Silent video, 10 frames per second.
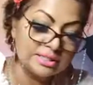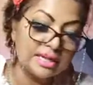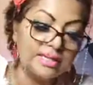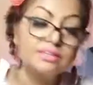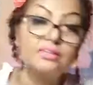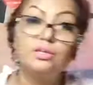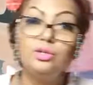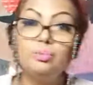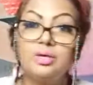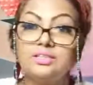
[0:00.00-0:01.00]
like the
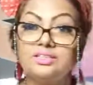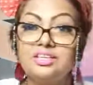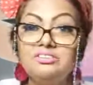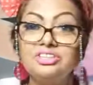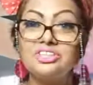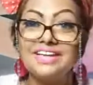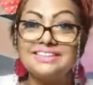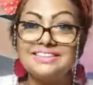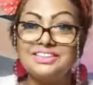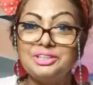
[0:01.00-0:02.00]
new person
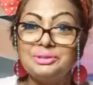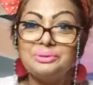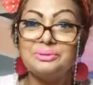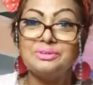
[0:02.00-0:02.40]
rejected you.